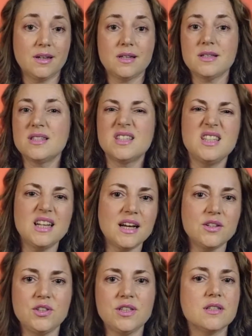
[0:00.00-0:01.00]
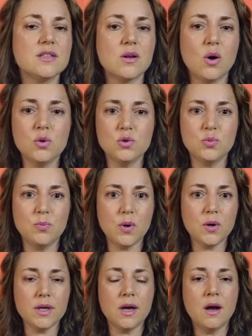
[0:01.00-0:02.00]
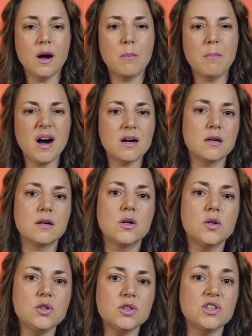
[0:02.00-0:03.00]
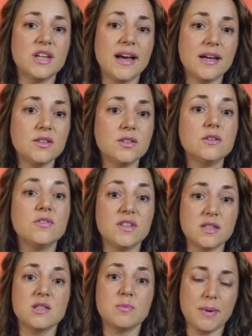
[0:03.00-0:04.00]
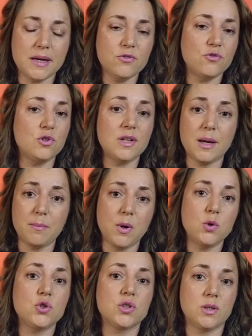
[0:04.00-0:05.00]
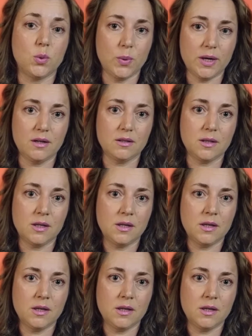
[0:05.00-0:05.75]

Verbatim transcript: As a nine years old boy, Mark couldn't handle this painful emotion well.